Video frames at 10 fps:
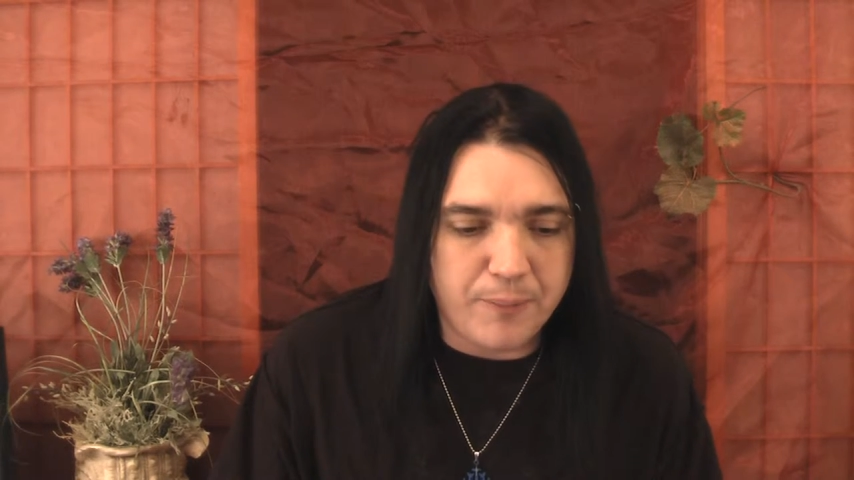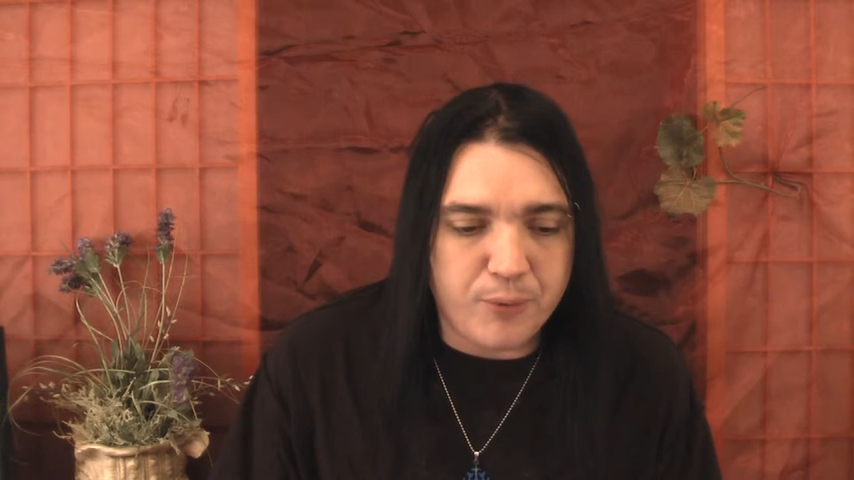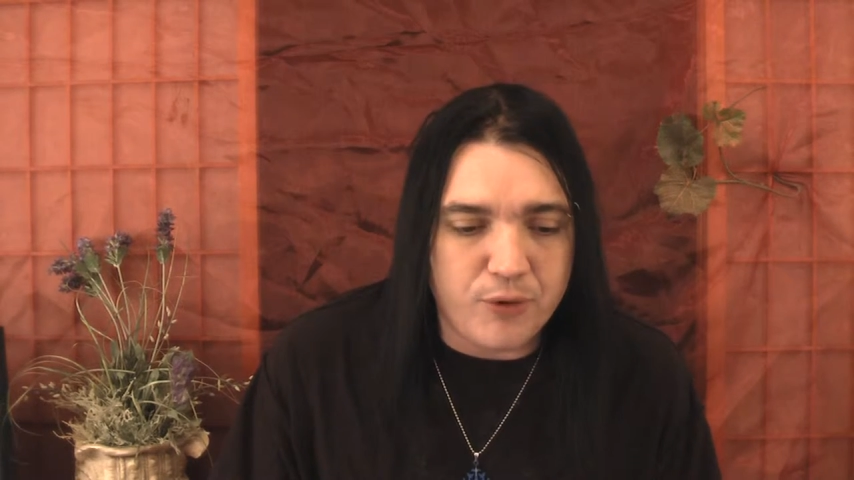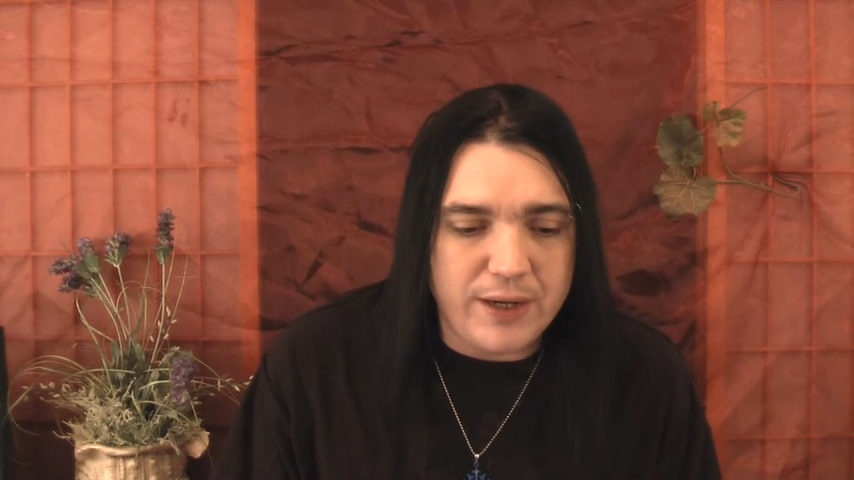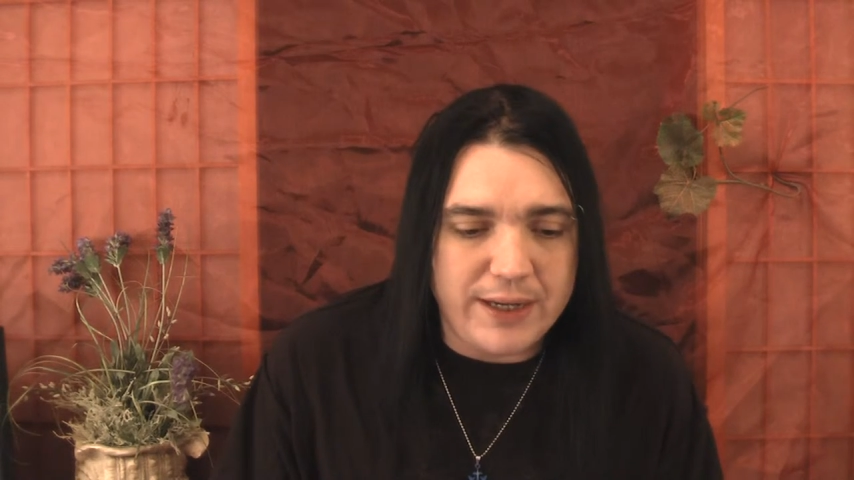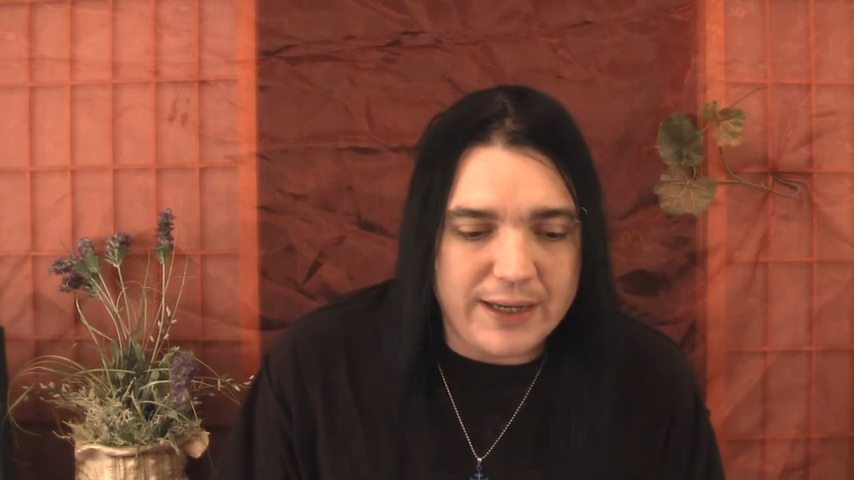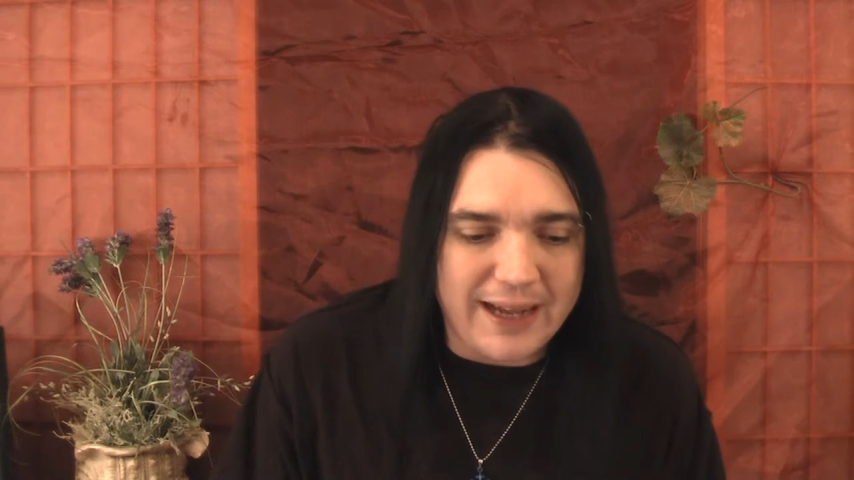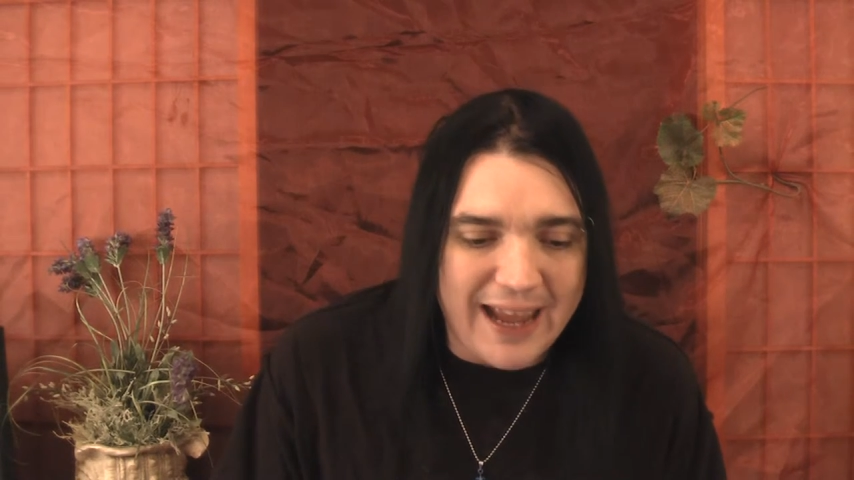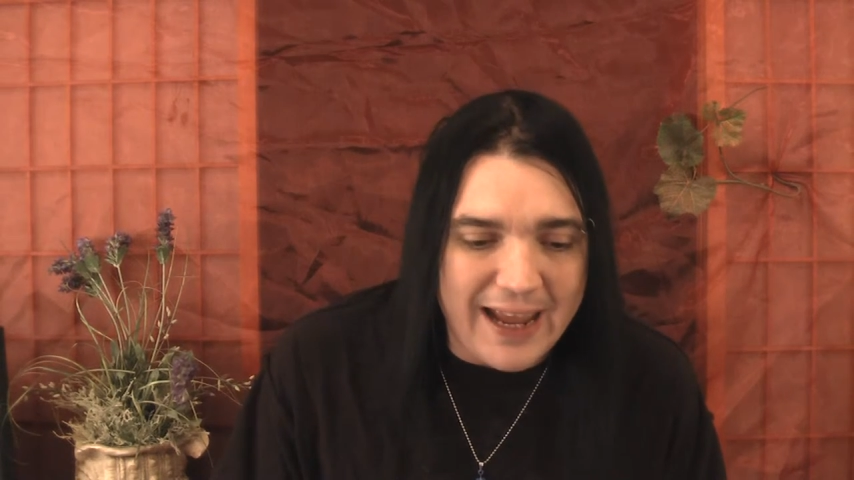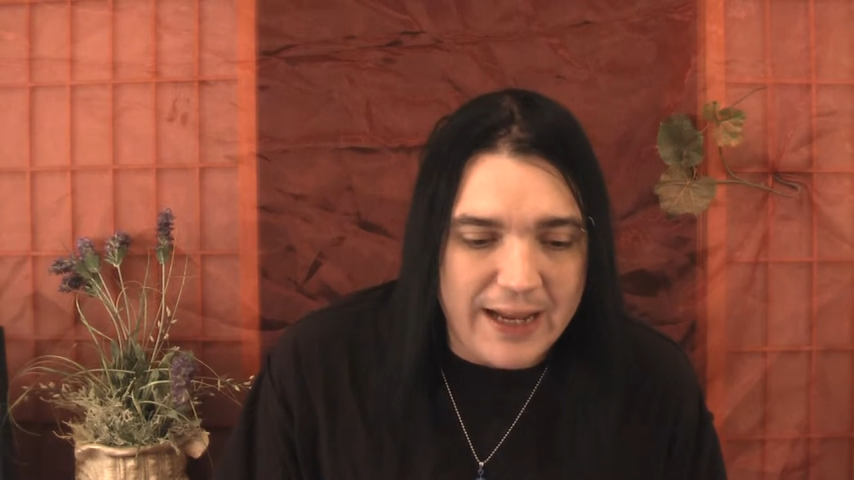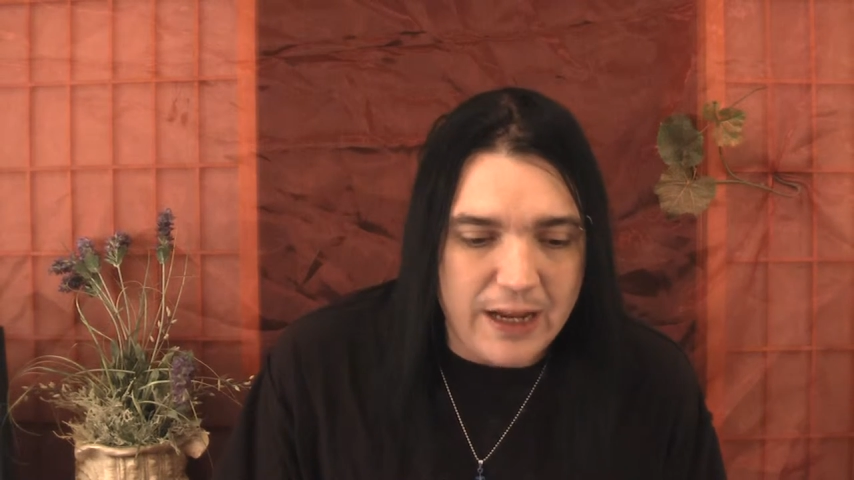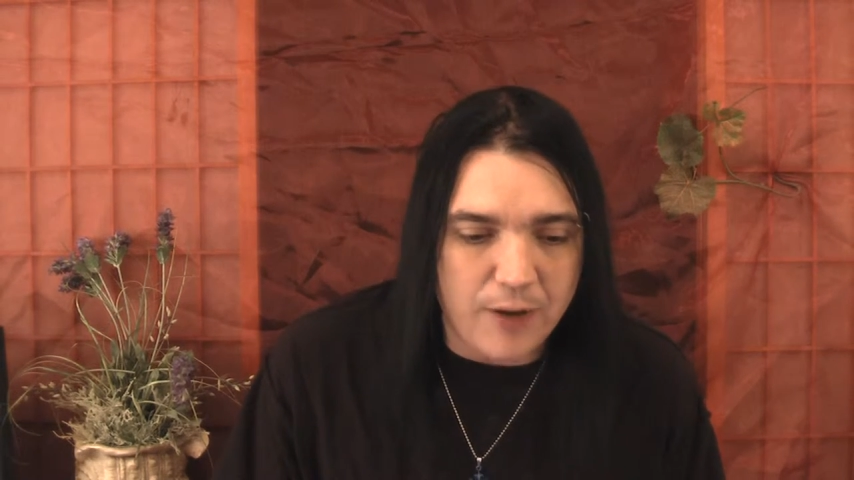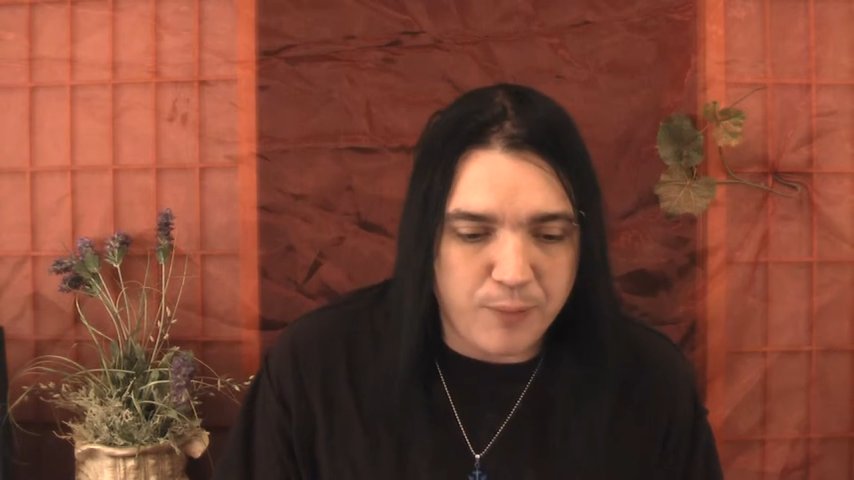pre-K